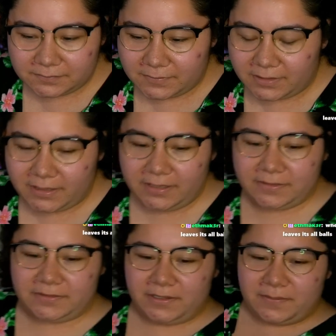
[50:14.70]
There, now you can
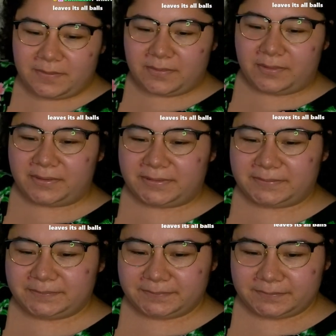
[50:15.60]
see a bit more.
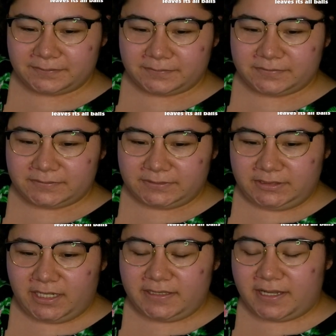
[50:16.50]

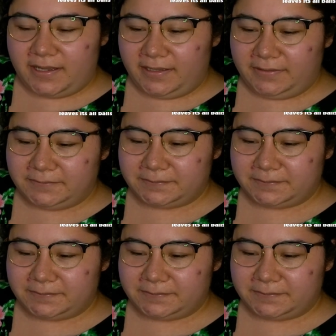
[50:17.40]
Ta-da!